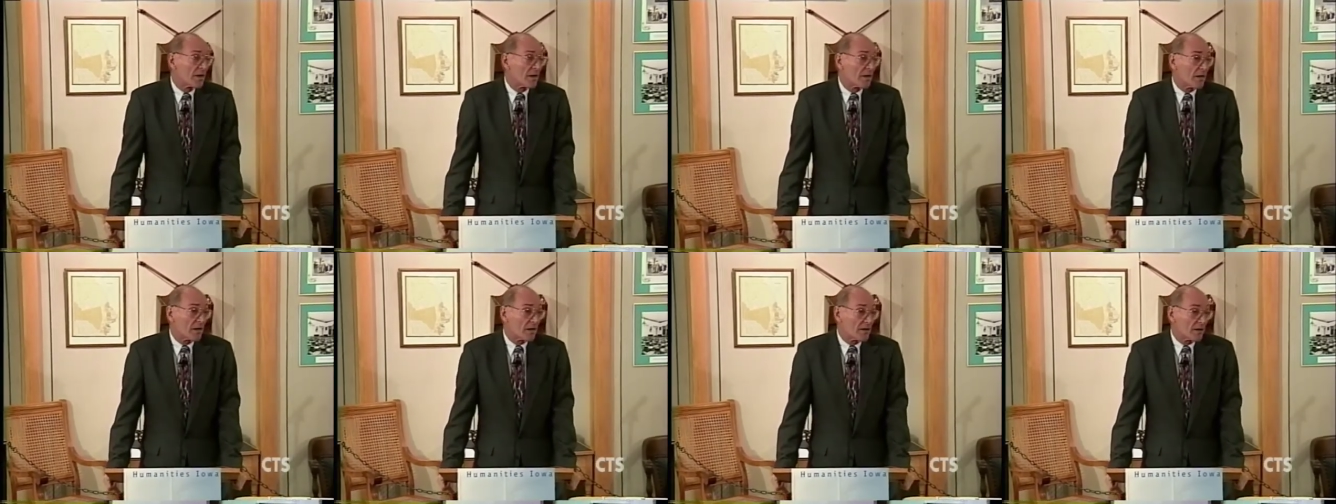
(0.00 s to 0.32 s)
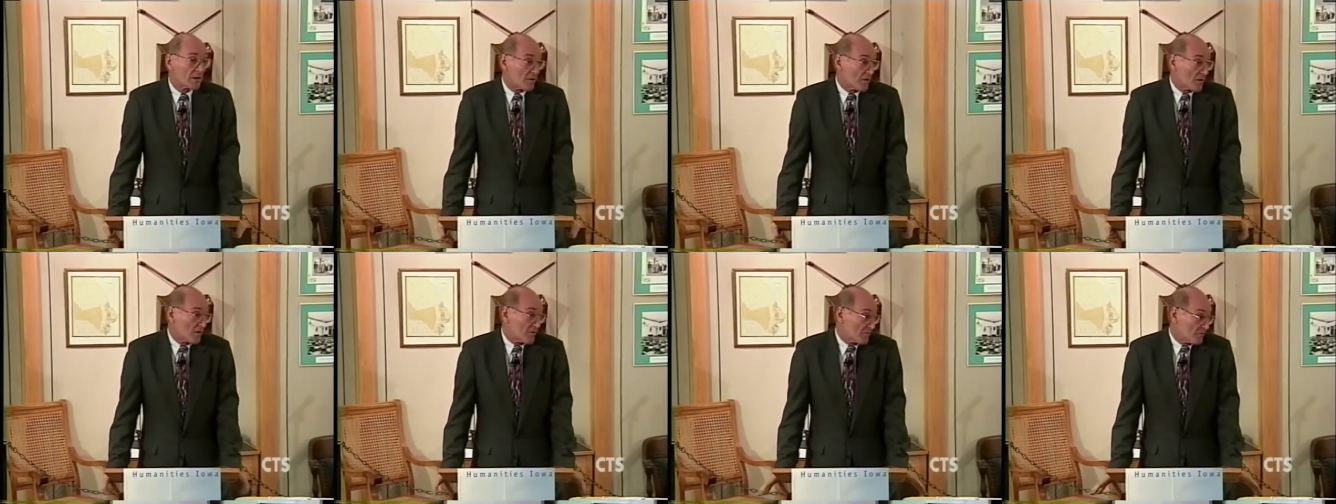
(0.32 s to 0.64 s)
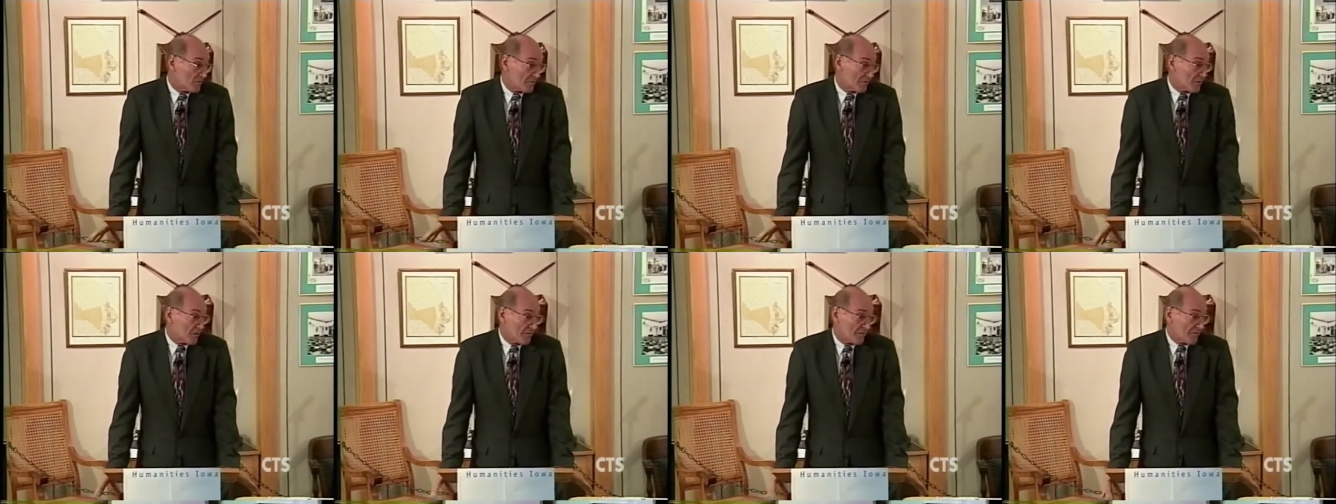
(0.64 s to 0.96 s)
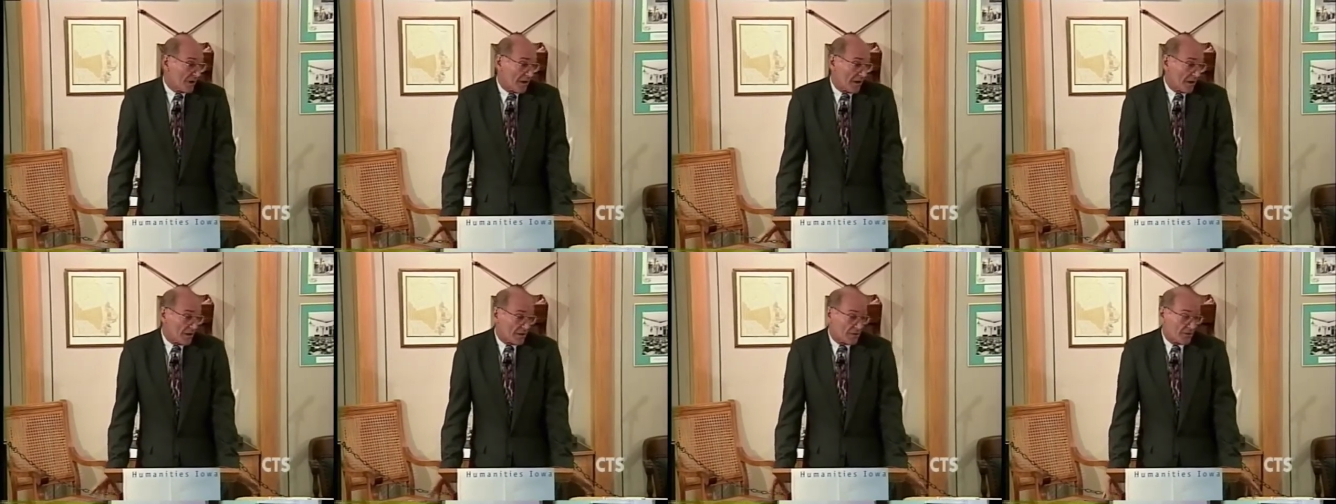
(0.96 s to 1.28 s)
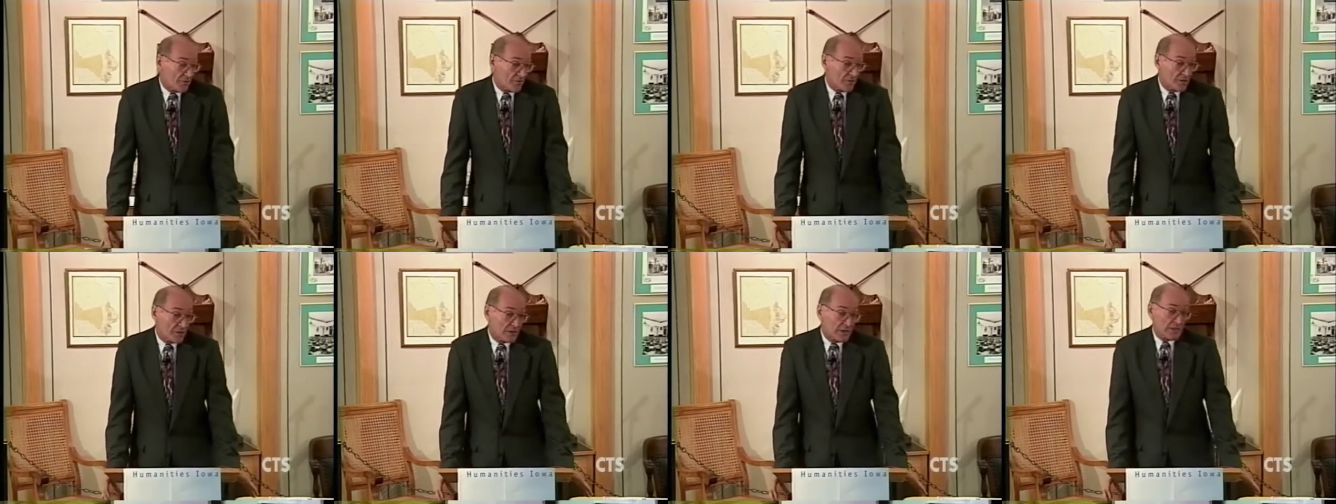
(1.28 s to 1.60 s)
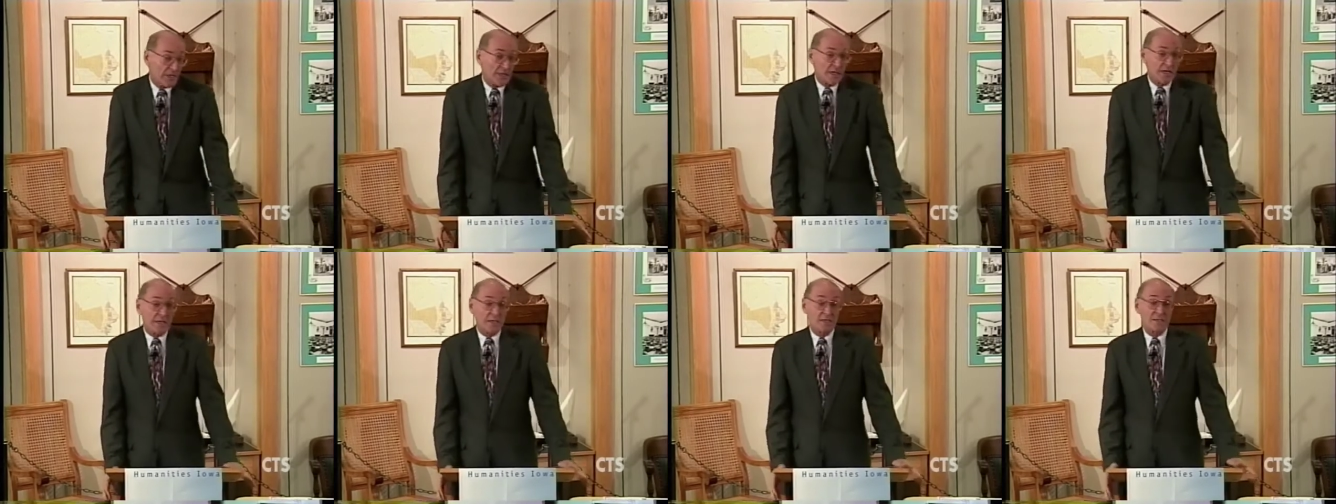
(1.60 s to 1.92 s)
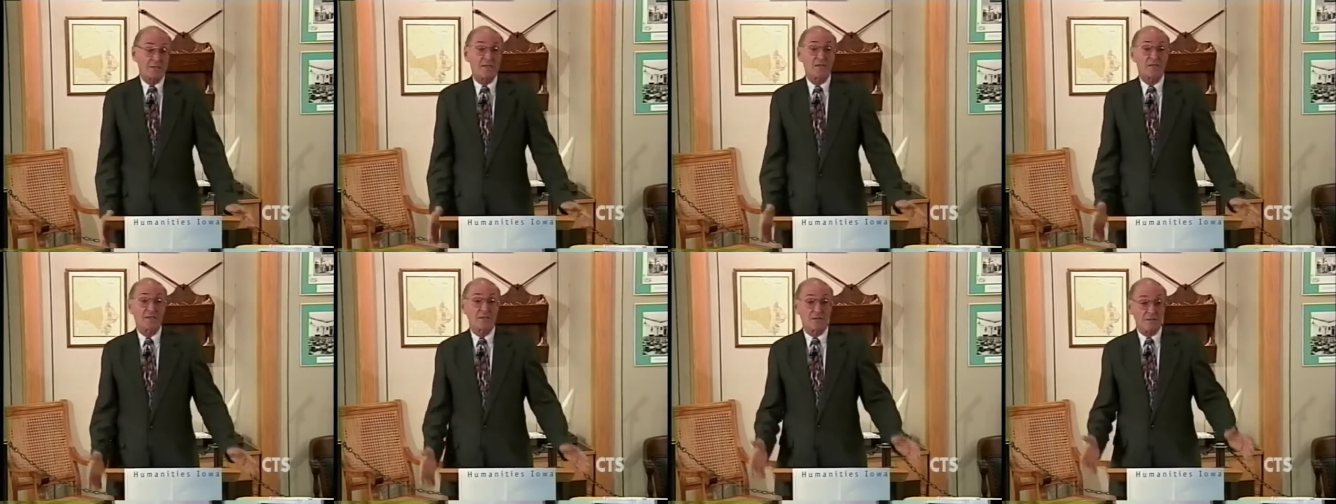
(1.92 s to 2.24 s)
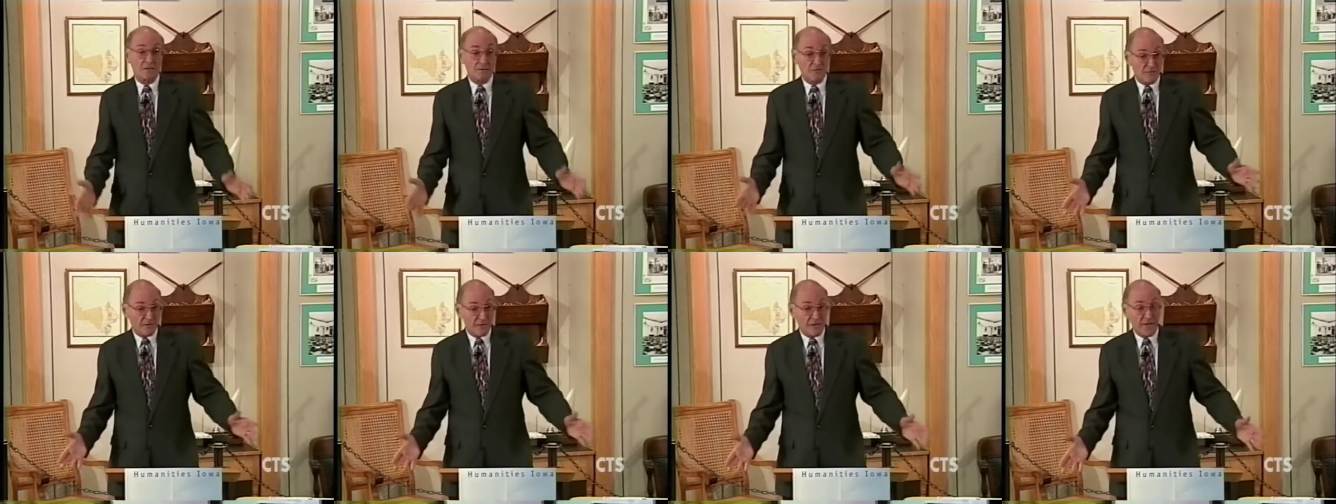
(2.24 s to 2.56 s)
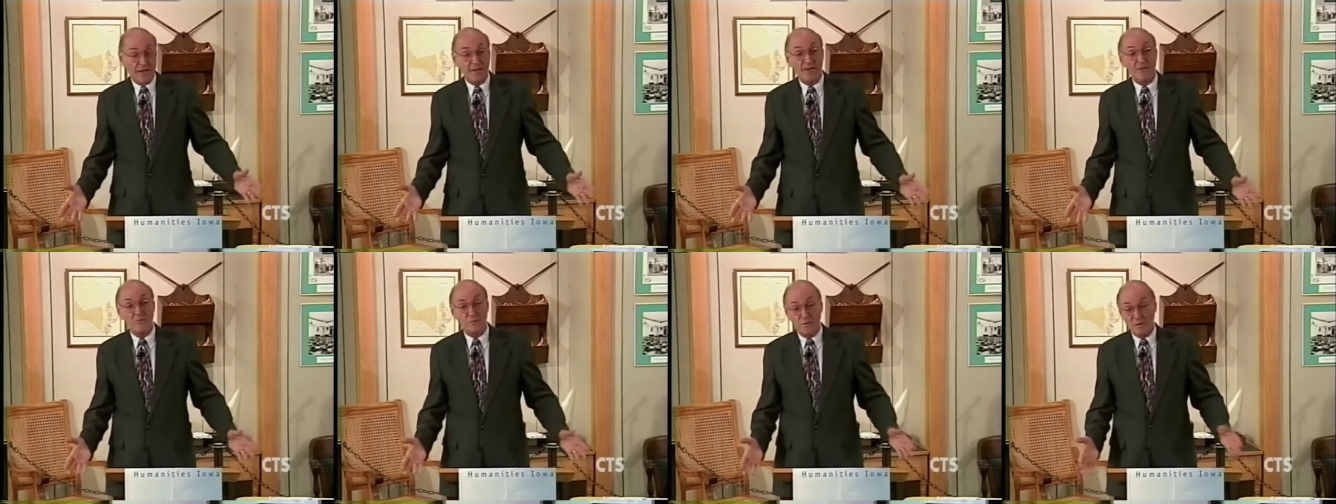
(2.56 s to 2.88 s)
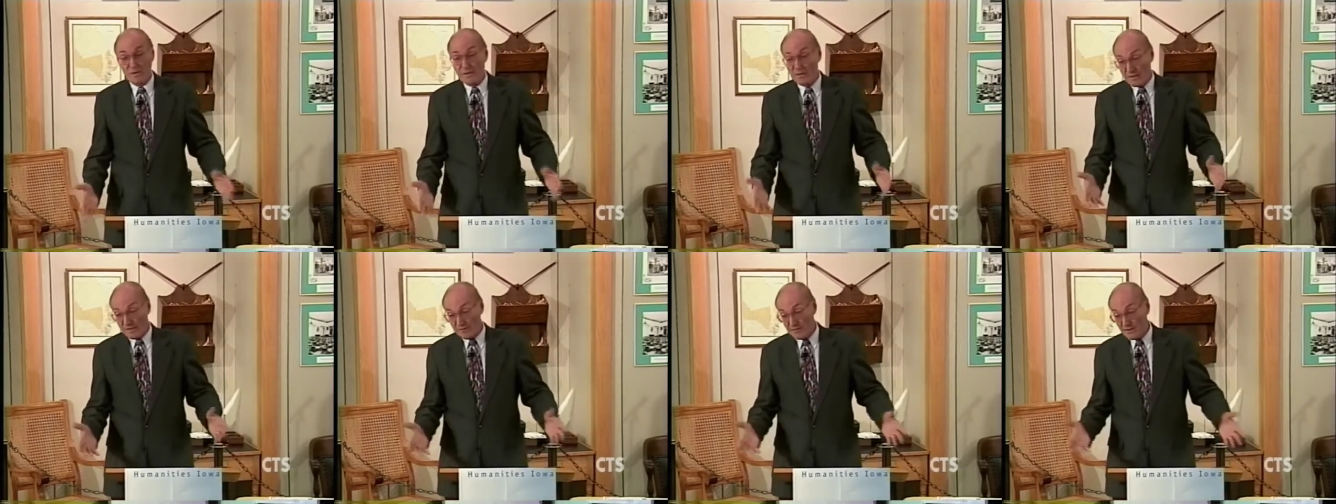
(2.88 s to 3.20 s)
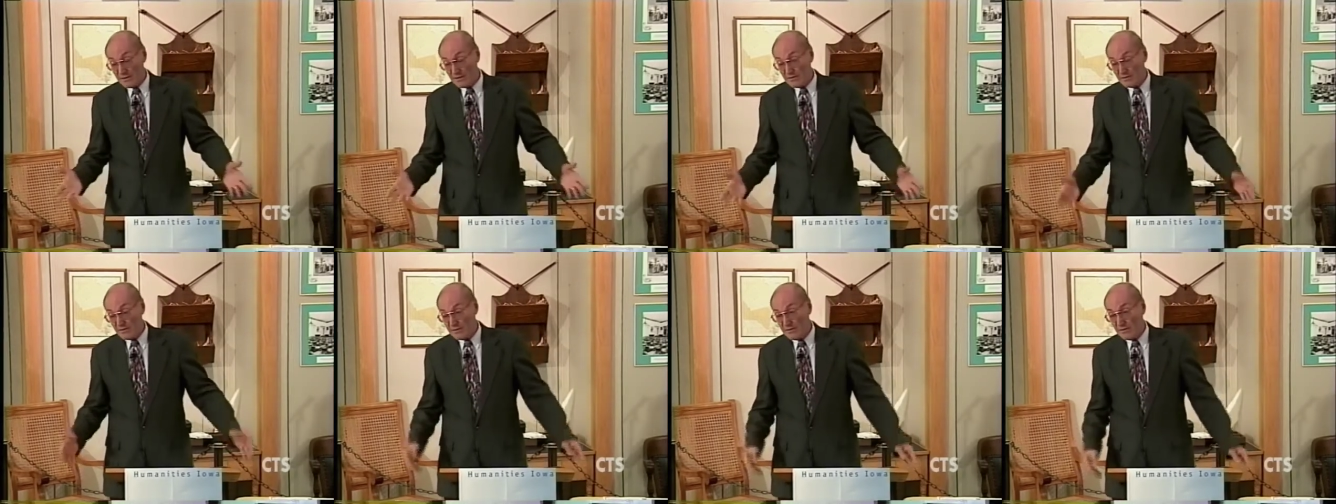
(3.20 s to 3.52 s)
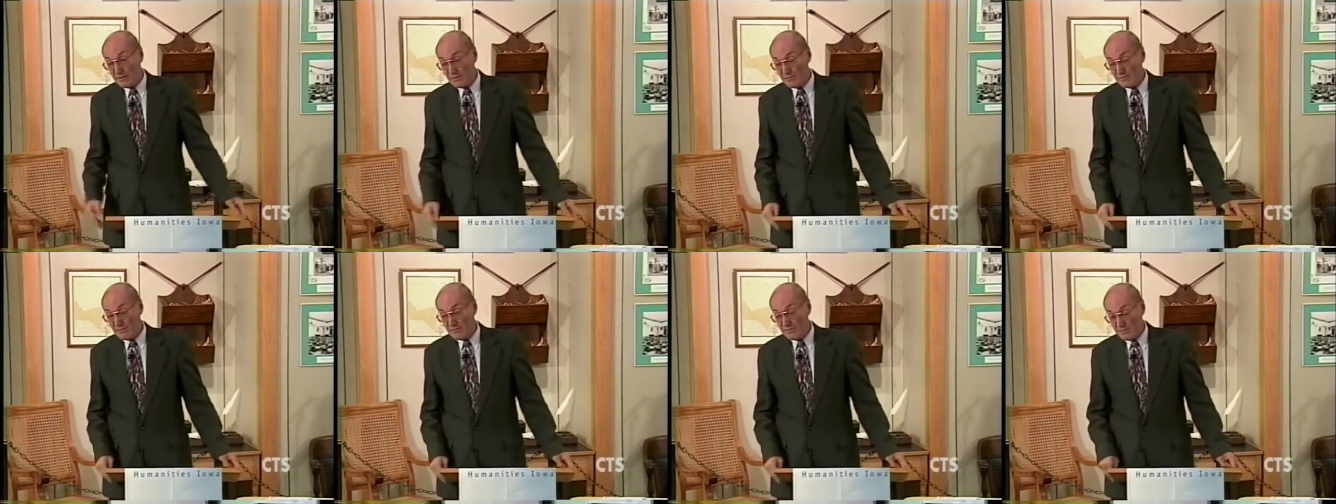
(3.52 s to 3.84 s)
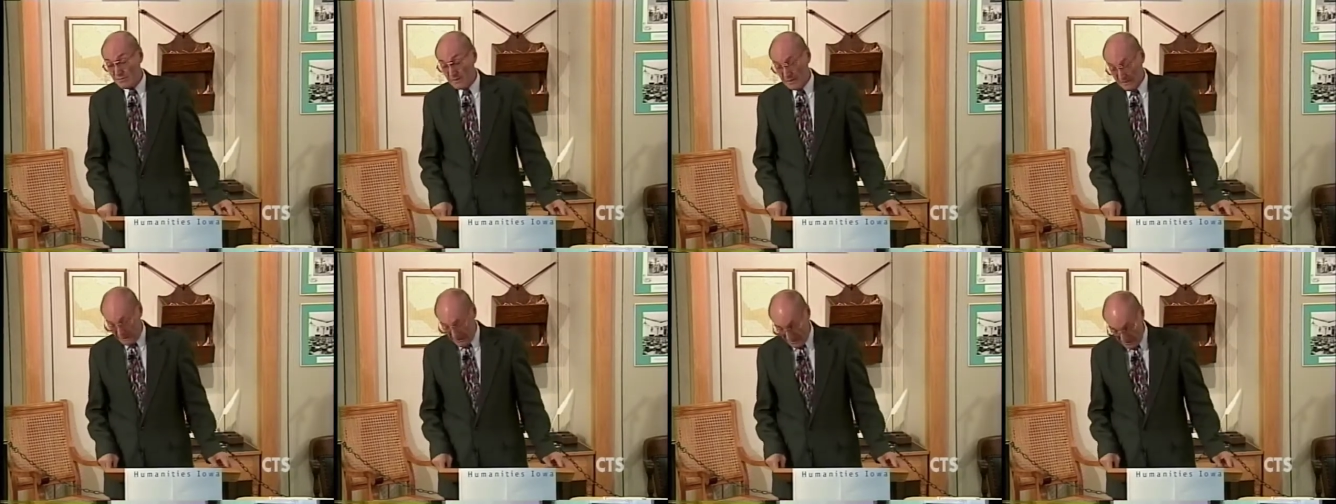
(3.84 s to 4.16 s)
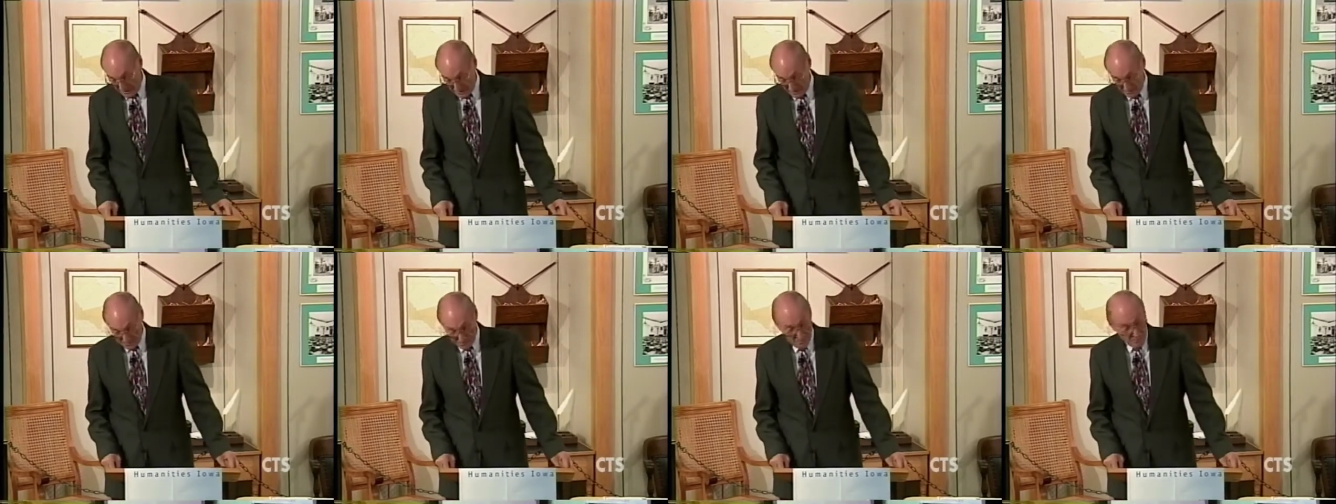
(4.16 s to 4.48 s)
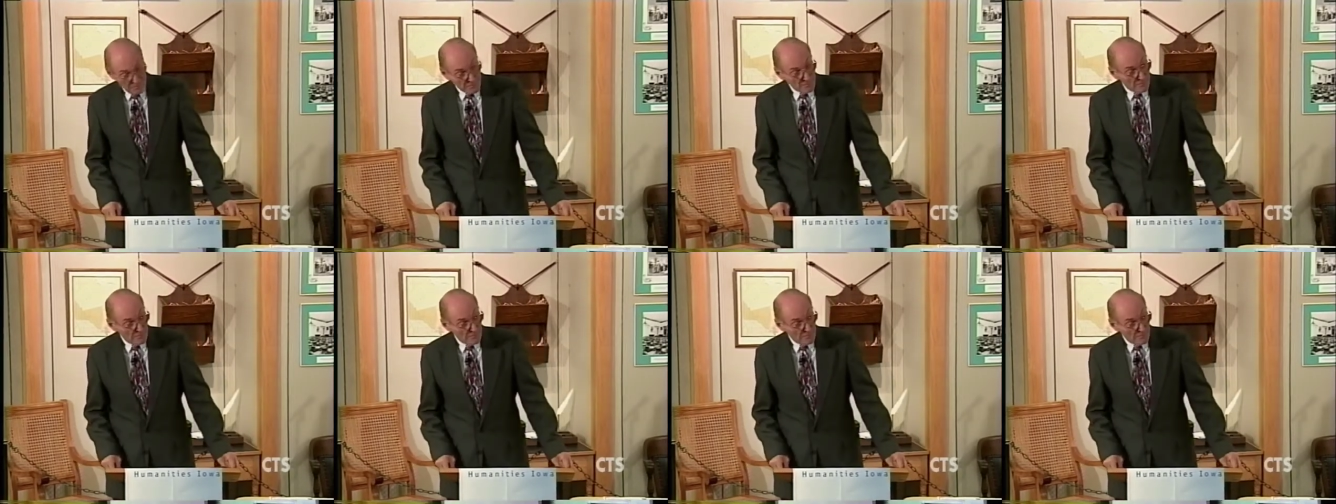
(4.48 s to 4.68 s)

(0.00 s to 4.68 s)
Uh, of, of, a lot of different kinds. And in fact, we're having, an, a, uh, in